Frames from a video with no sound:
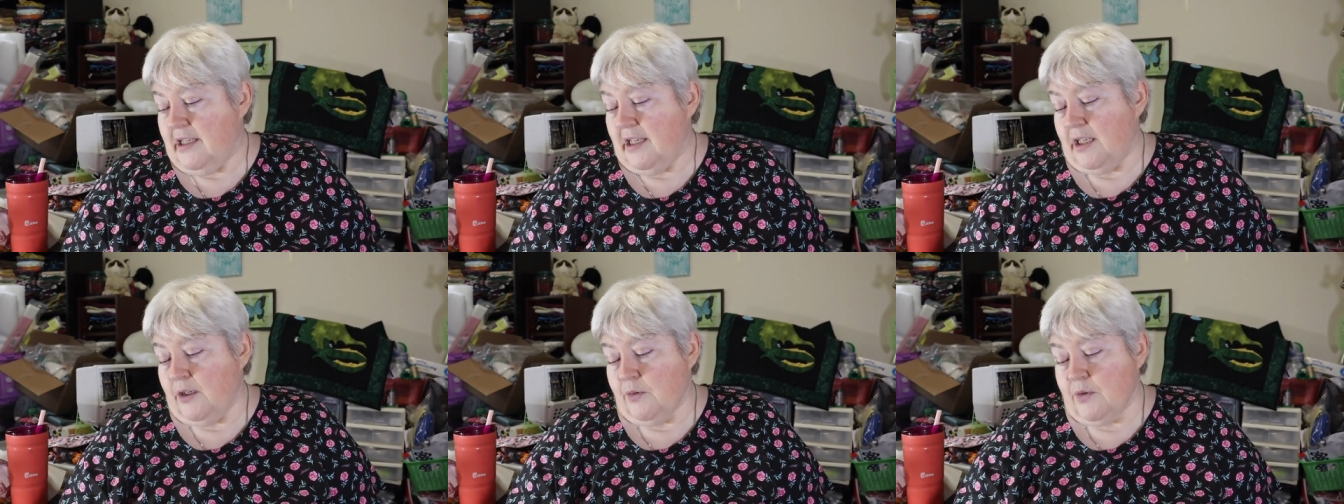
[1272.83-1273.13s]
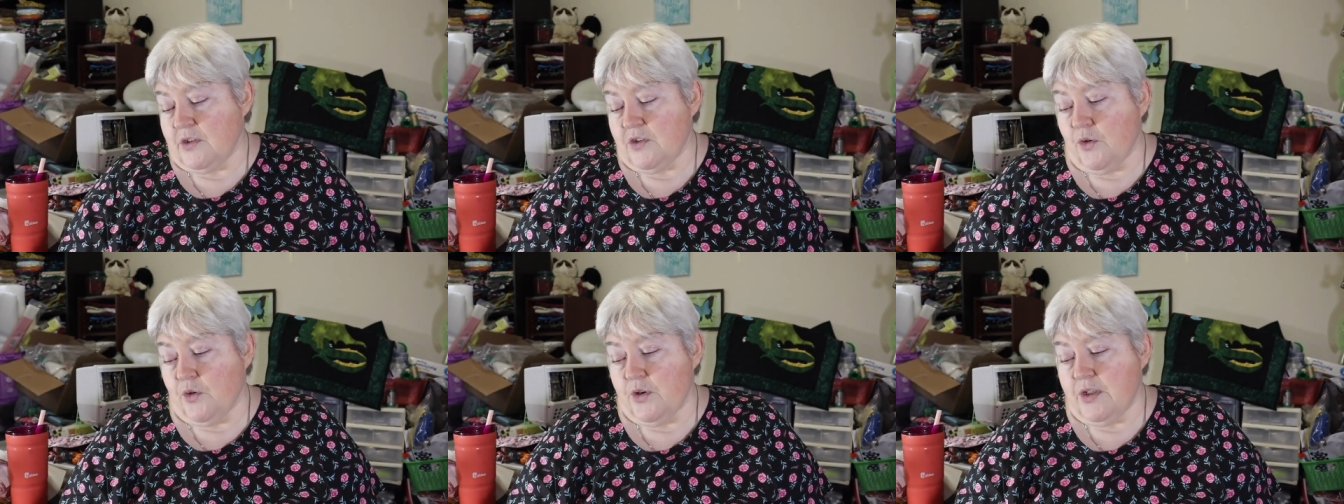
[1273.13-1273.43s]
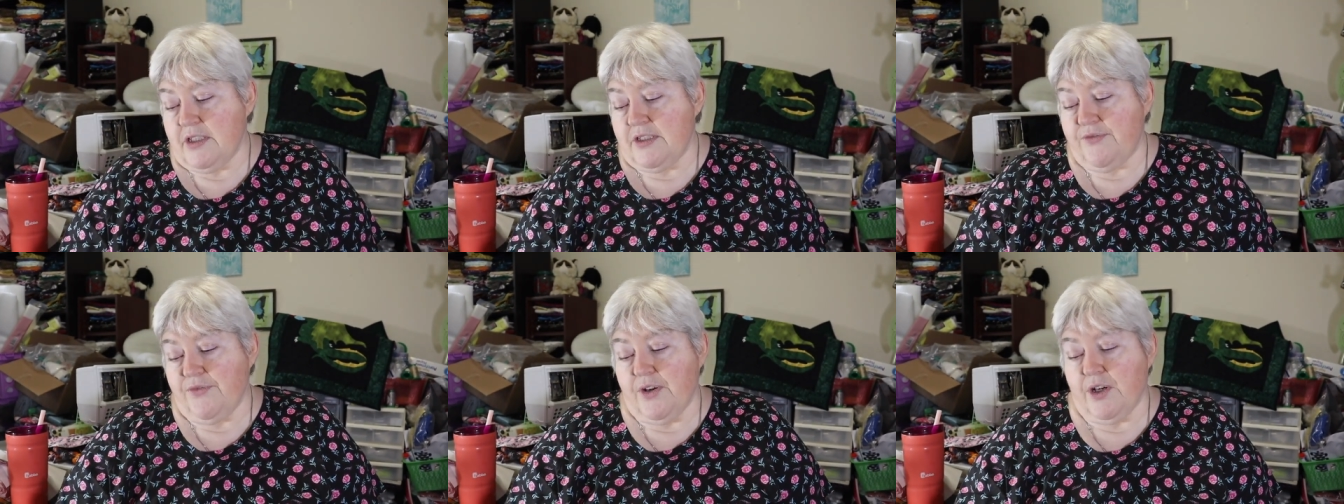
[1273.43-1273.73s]
he was
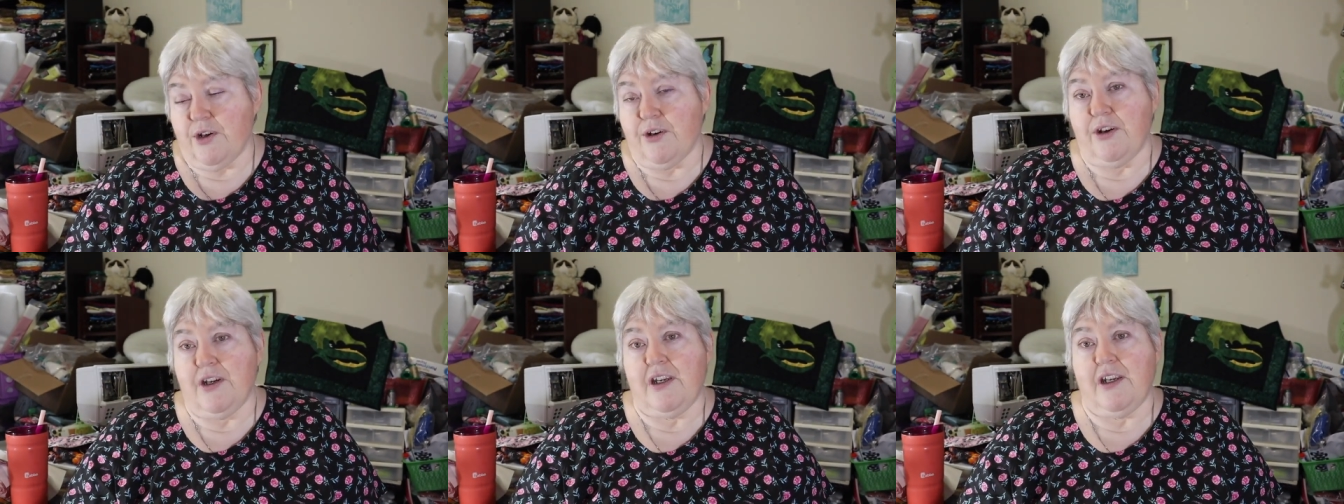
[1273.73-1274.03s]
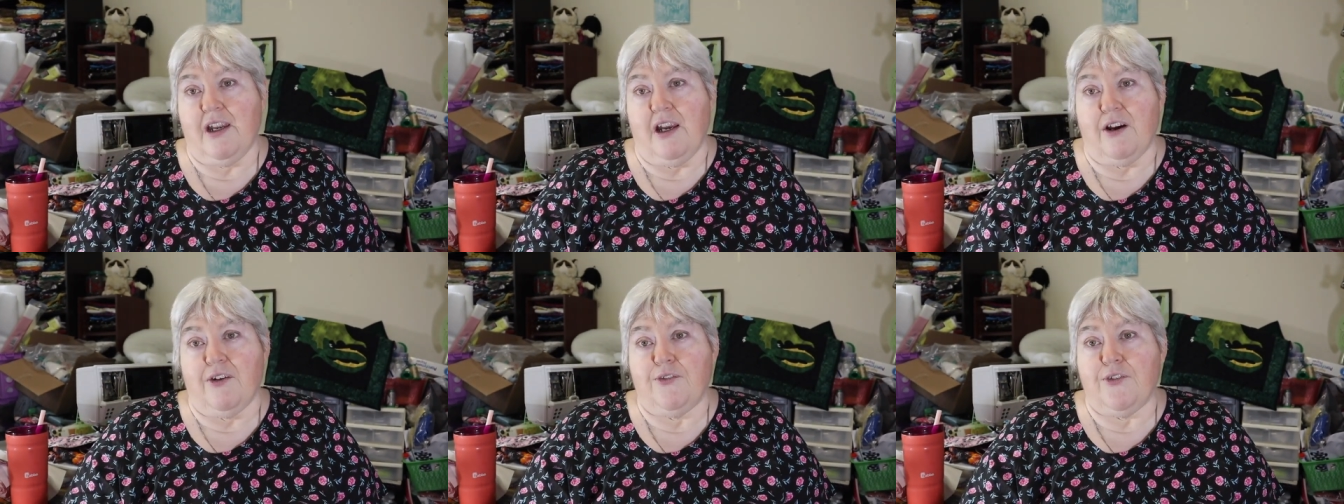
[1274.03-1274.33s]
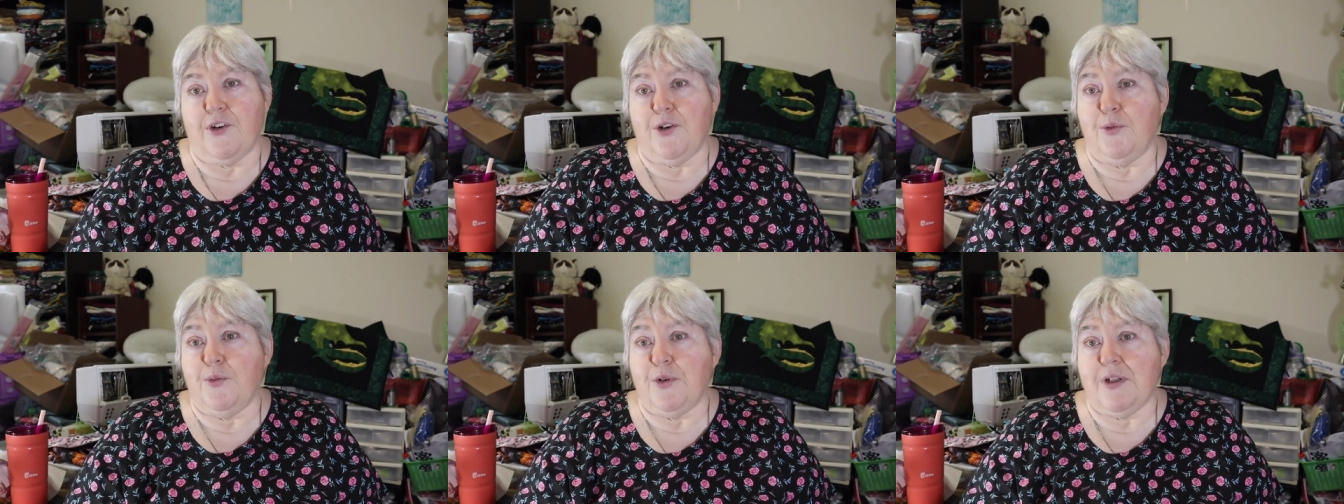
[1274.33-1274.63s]
always very
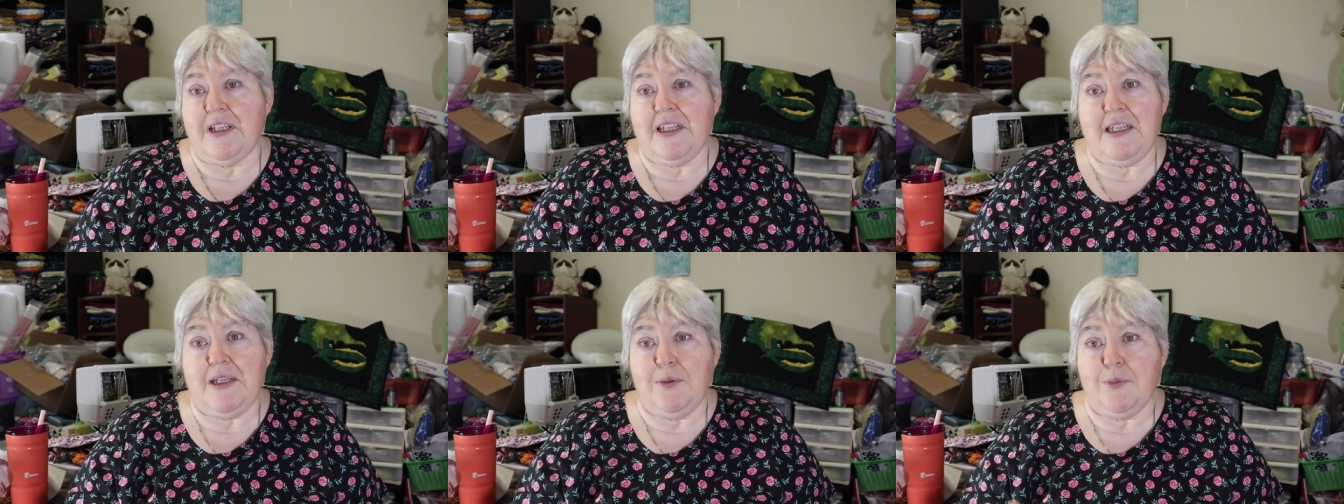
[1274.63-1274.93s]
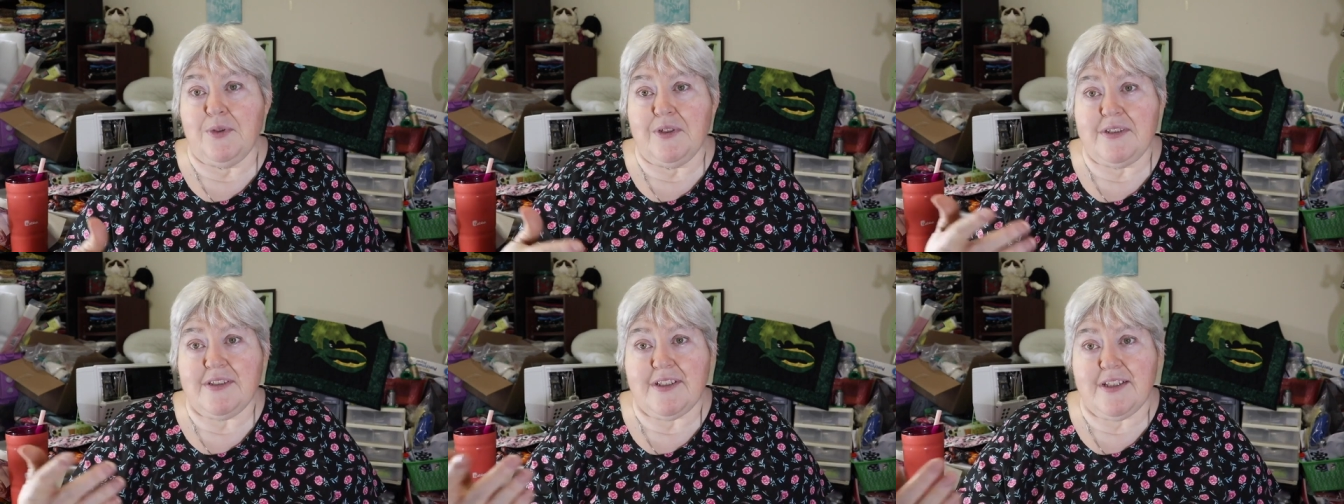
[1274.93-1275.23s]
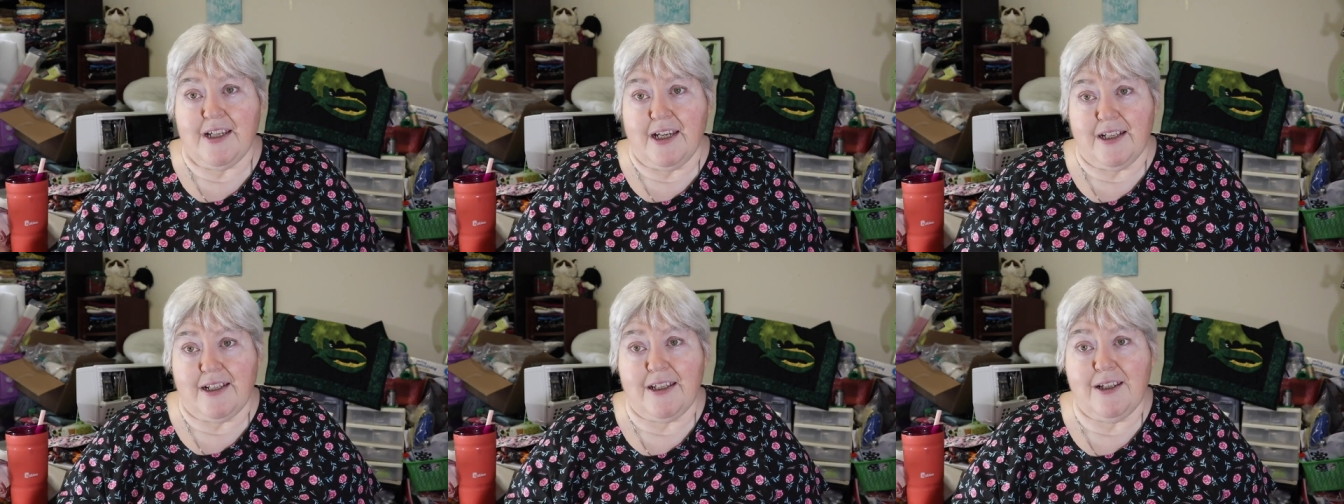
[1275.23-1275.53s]
careful when he was
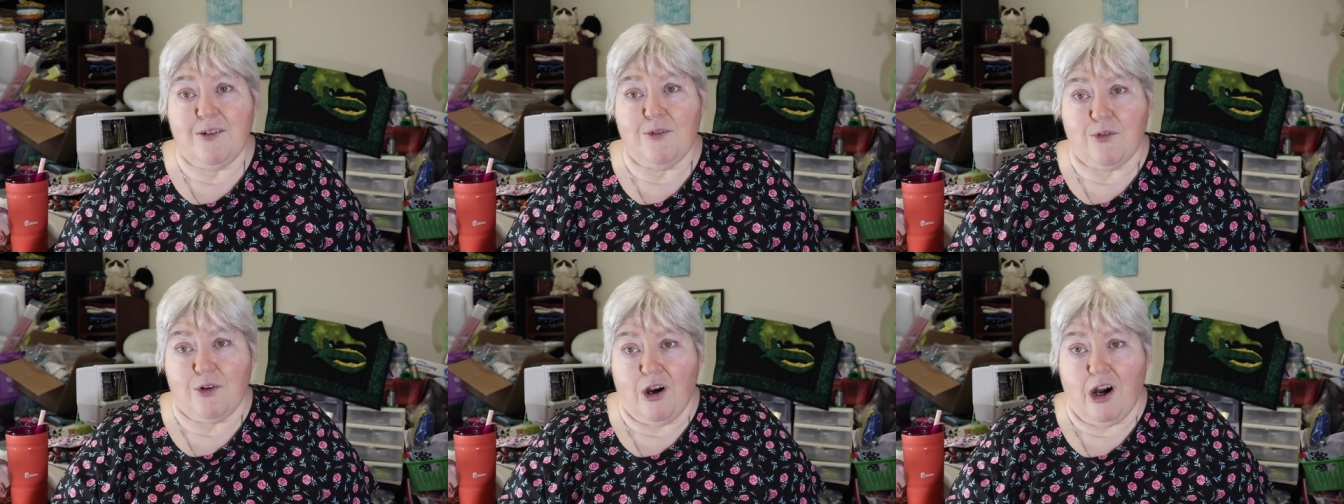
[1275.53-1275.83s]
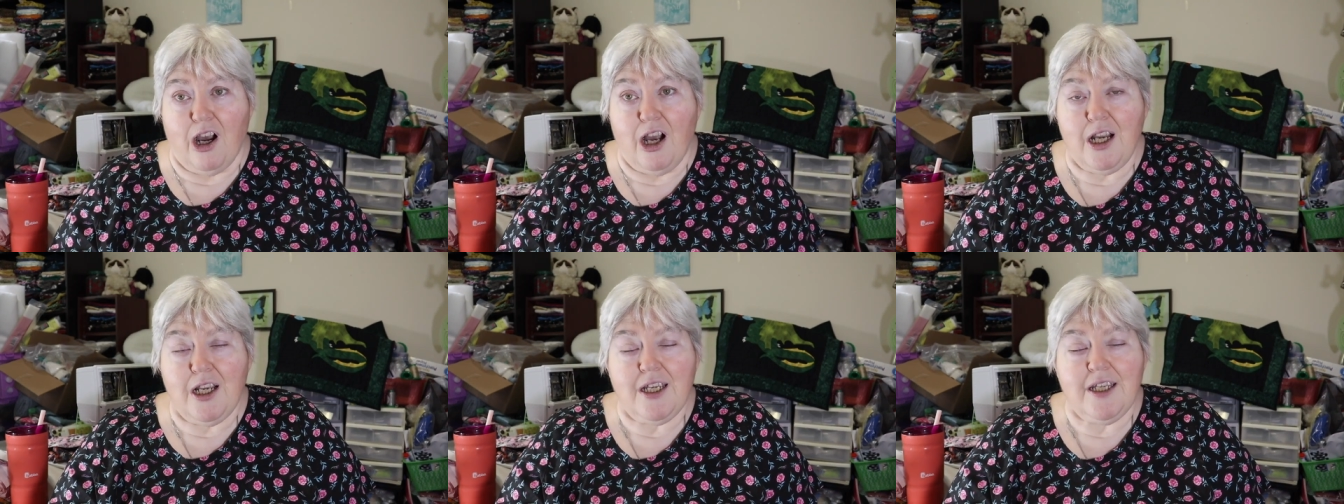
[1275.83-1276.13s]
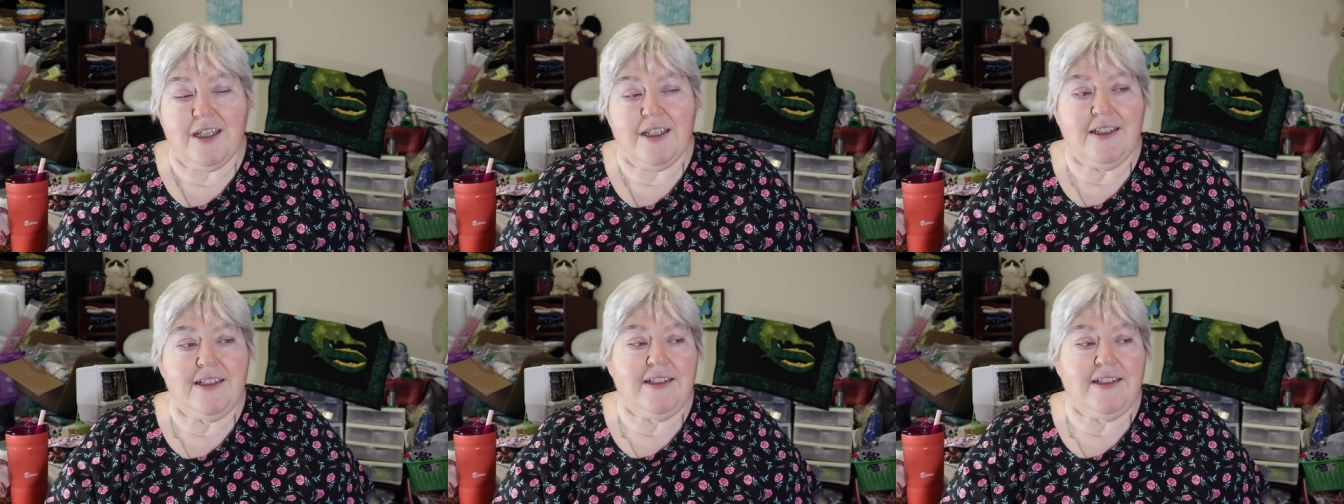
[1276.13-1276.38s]
cutting rock.